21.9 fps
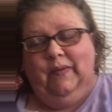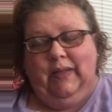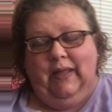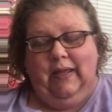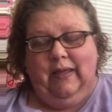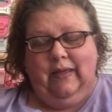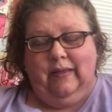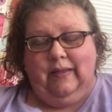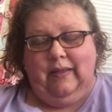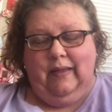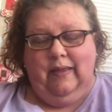
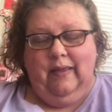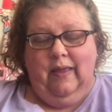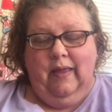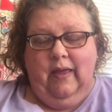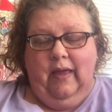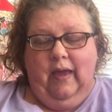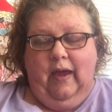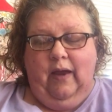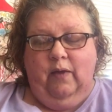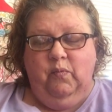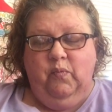like,
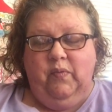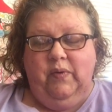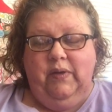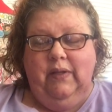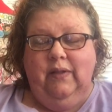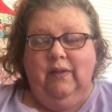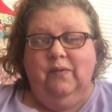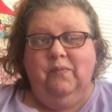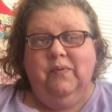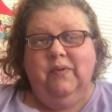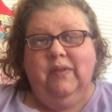I
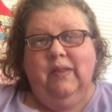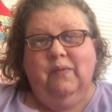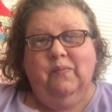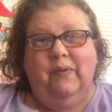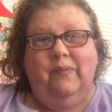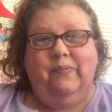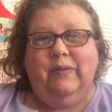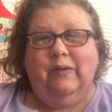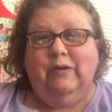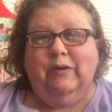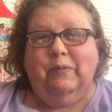really, really
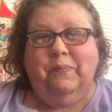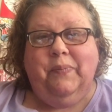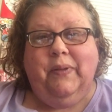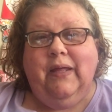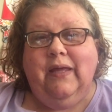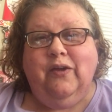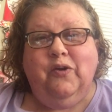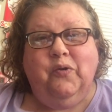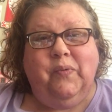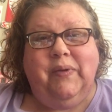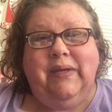want them to
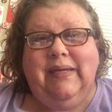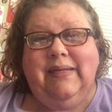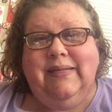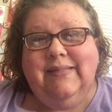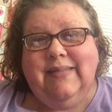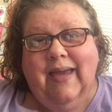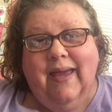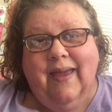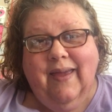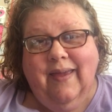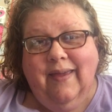play Green
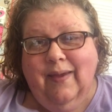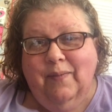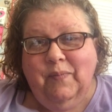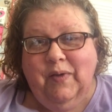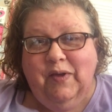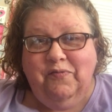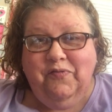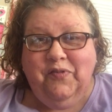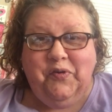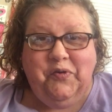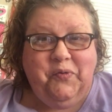Day at
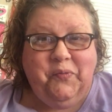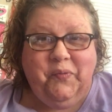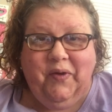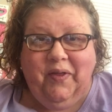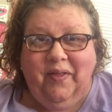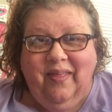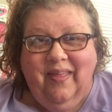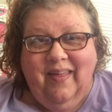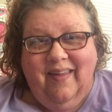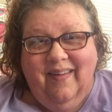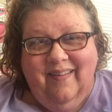my
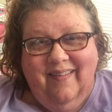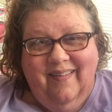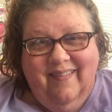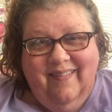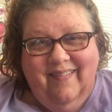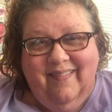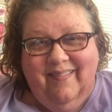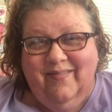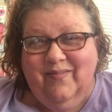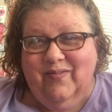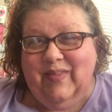funeral."
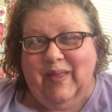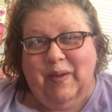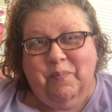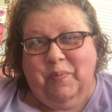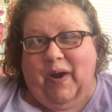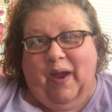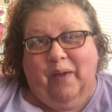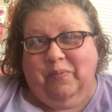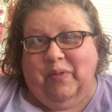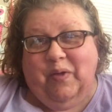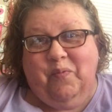They
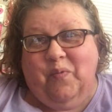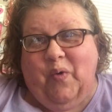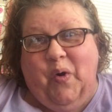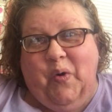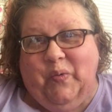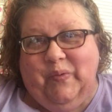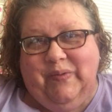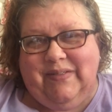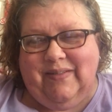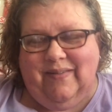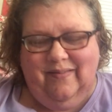probably
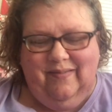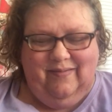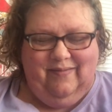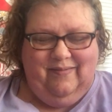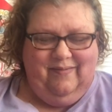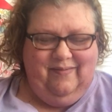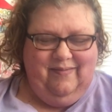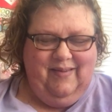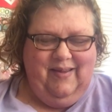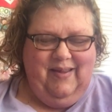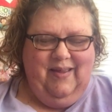won't.
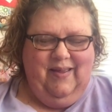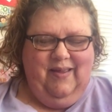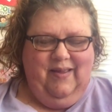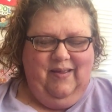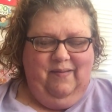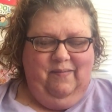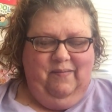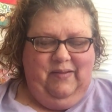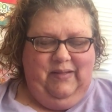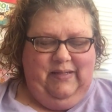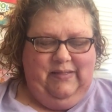
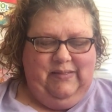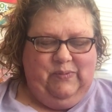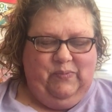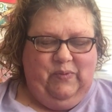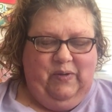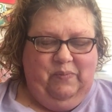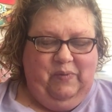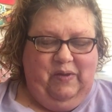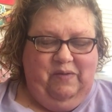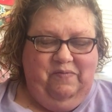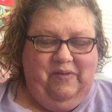That's
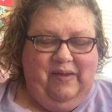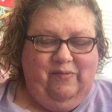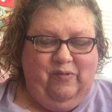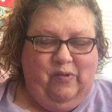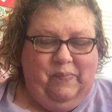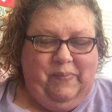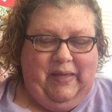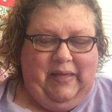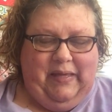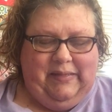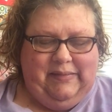one of my
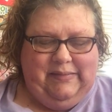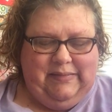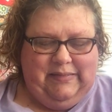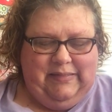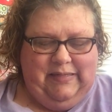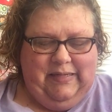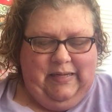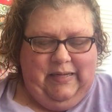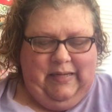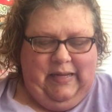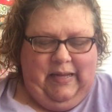favorite bands.
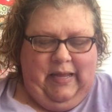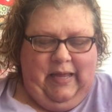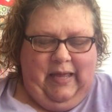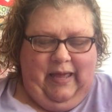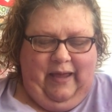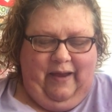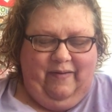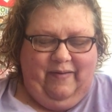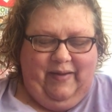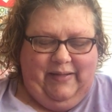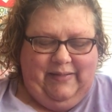
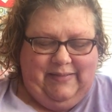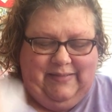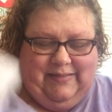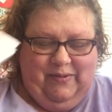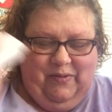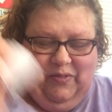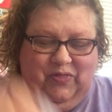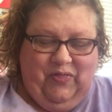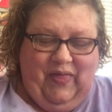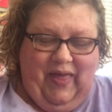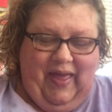All right,
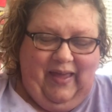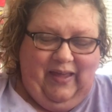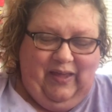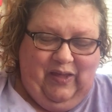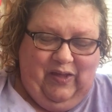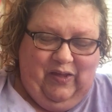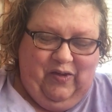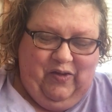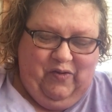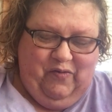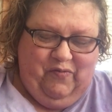so thank
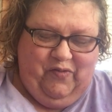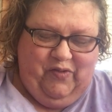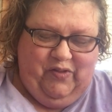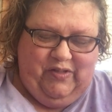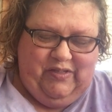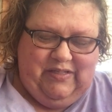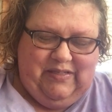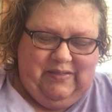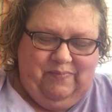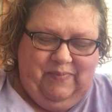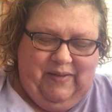you for the
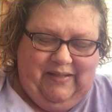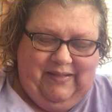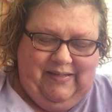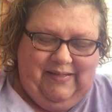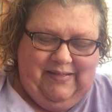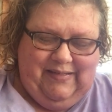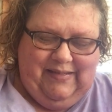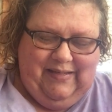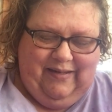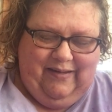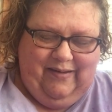smelly
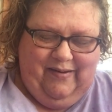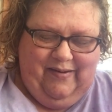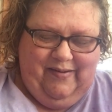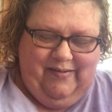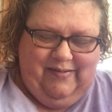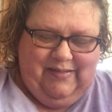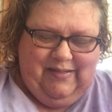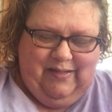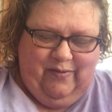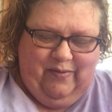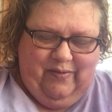
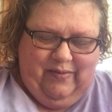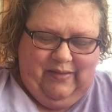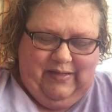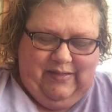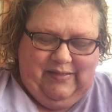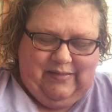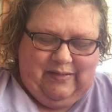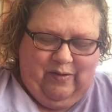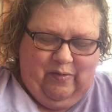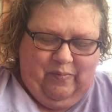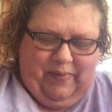stickers. Though
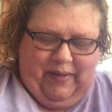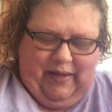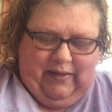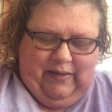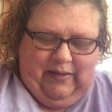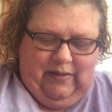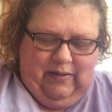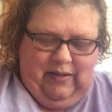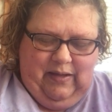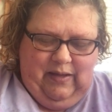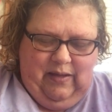these go back
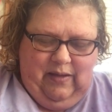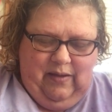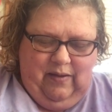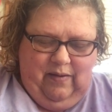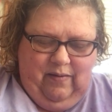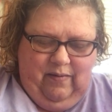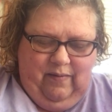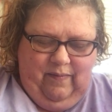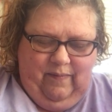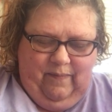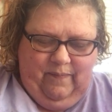in
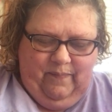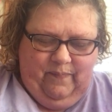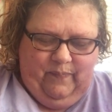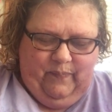here.